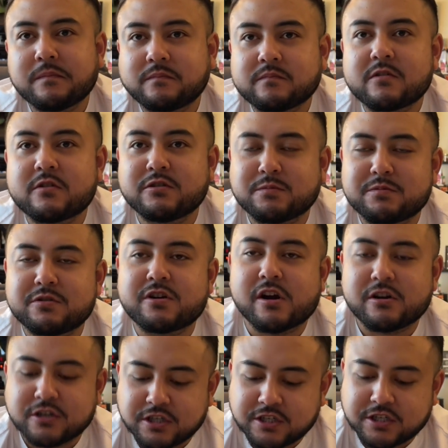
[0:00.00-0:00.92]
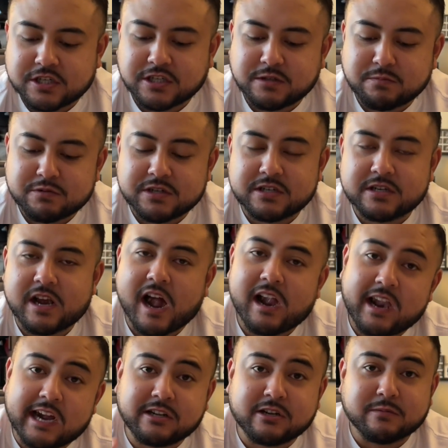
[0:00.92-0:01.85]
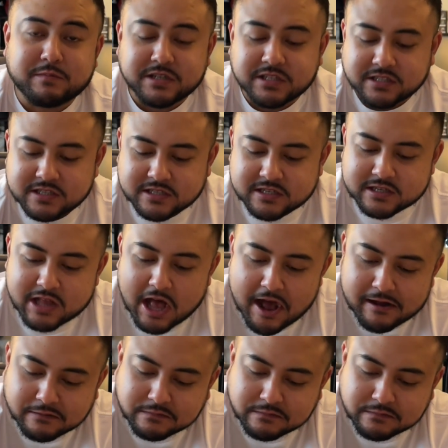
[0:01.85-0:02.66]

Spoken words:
Crispy, crunchy chicken is pretty good. I like their biscuits a lot.